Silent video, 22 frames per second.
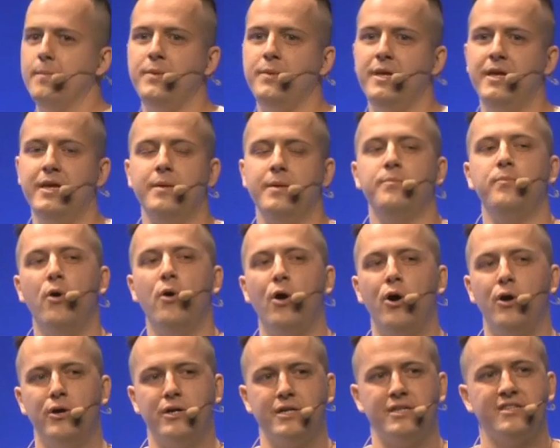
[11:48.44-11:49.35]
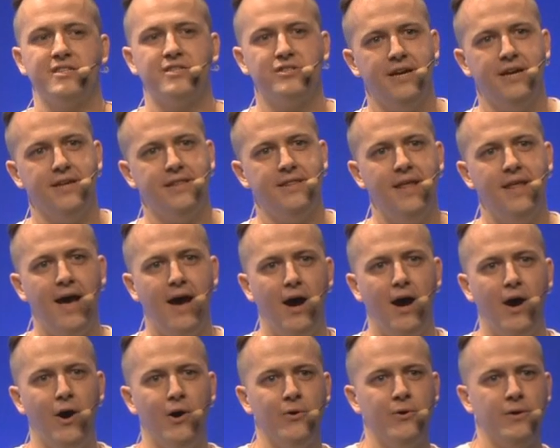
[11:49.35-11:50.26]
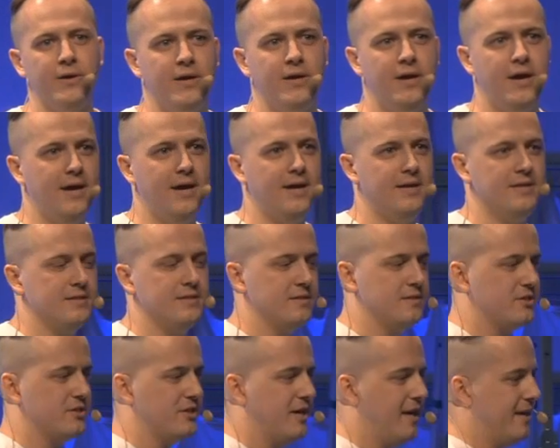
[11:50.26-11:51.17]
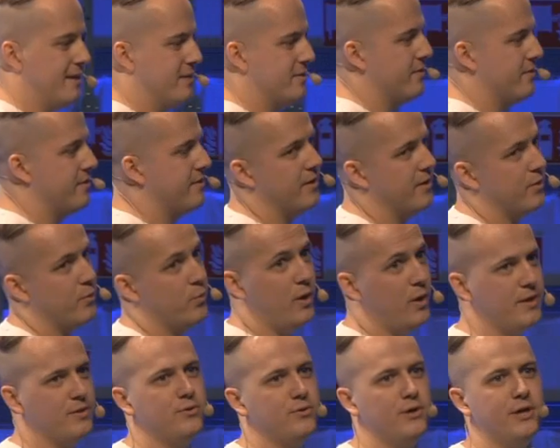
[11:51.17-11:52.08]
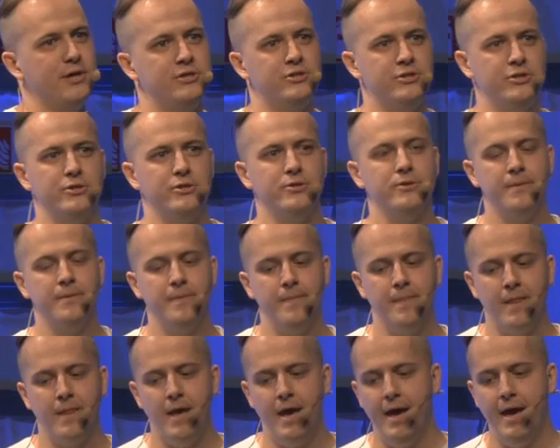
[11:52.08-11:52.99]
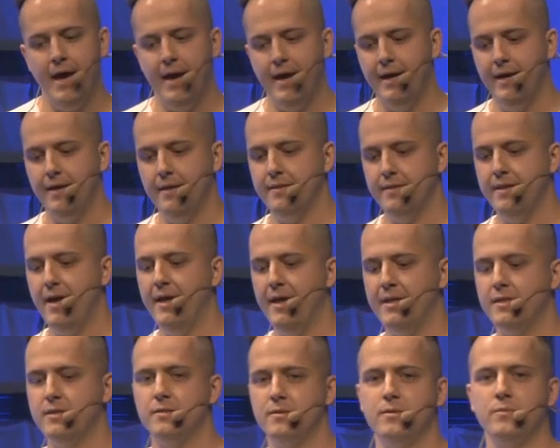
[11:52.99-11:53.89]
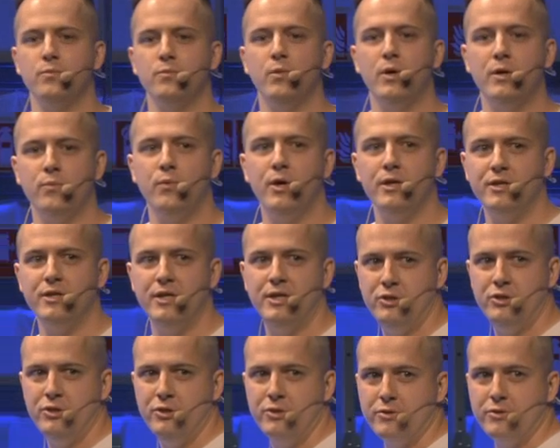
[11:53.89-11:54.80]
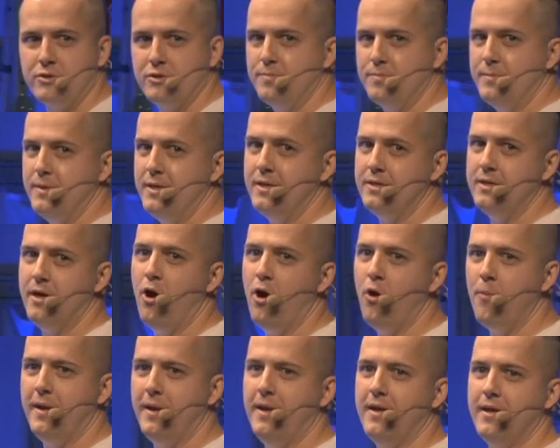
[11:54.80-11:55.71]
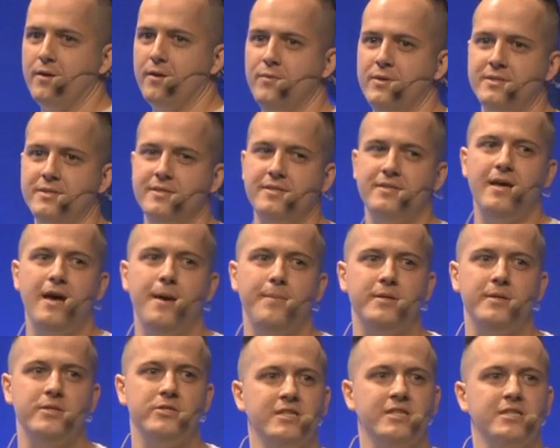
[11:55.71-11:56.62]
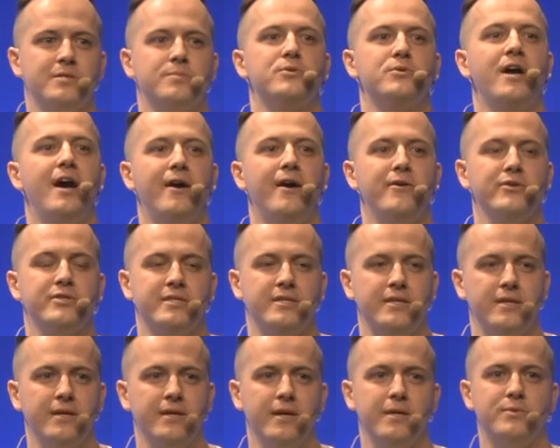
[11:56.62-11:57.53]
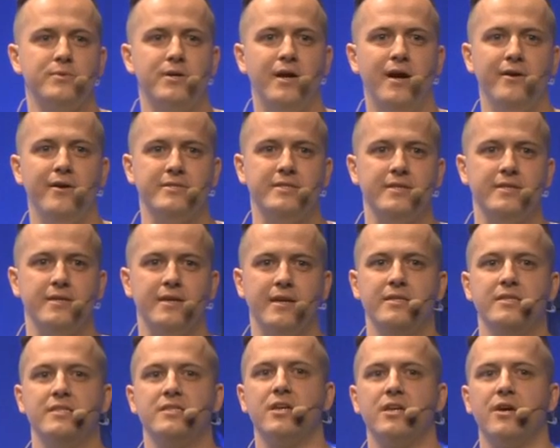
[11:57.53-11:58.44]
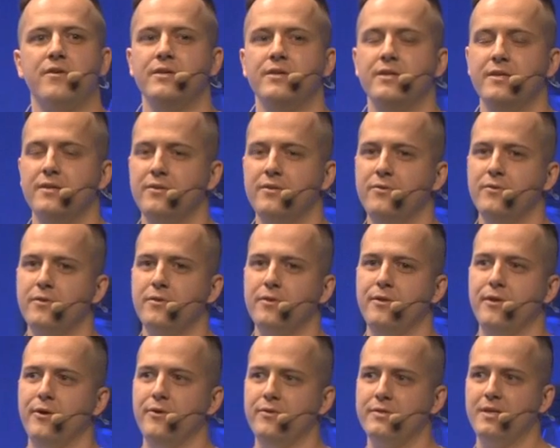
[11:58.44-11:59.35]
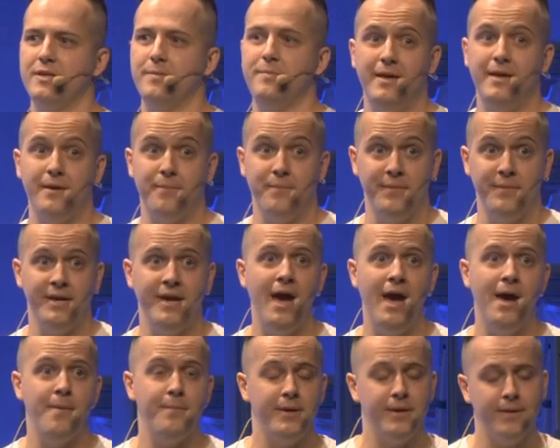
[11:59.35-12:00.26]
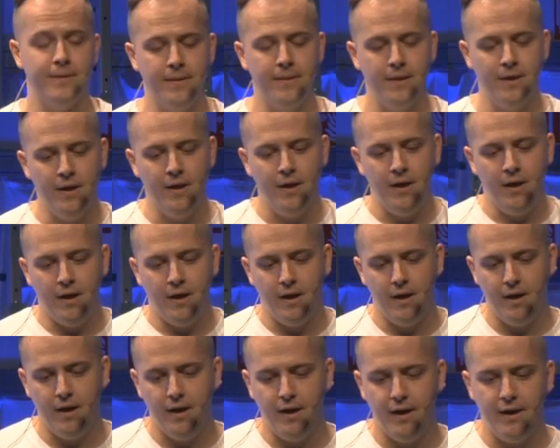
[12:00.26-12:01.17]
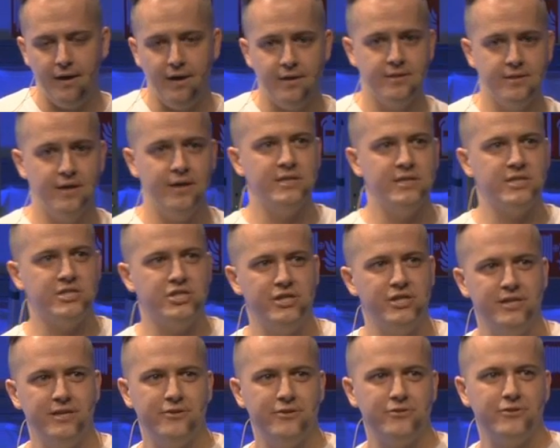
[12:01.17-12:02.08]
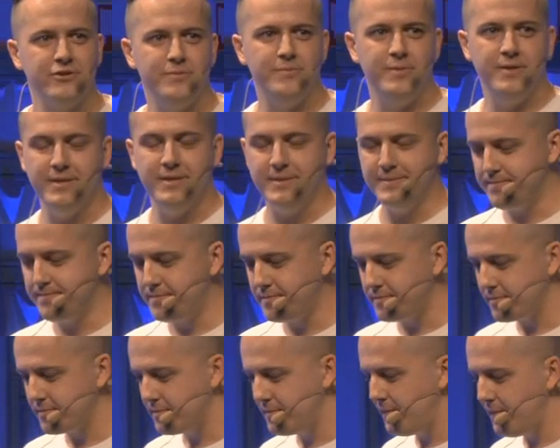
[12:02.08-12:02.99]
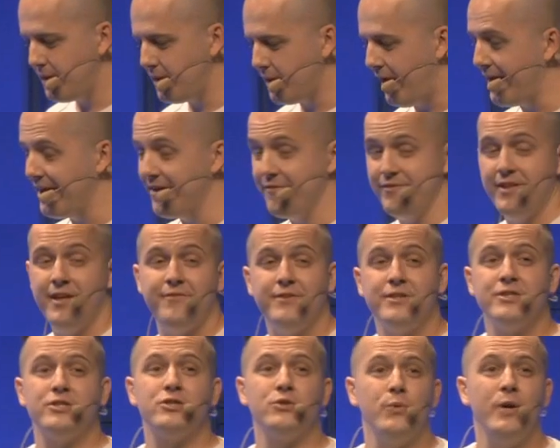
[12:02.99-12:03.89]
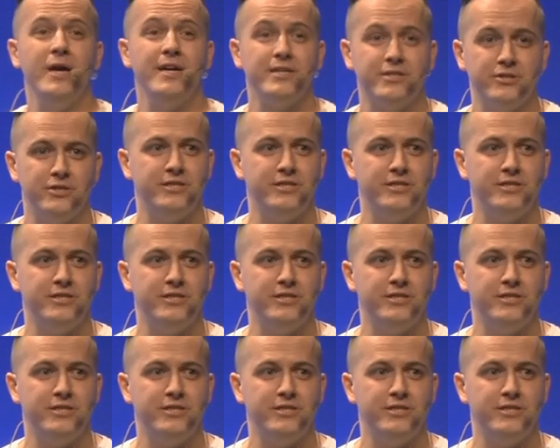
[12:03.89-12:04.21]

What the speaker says: being bored right now and trying to think, what do I do? And that what do I do could be opening a Vinted app and just browsing and discovering new clothes and making me happy. The other trigger could be, I have nothing to wear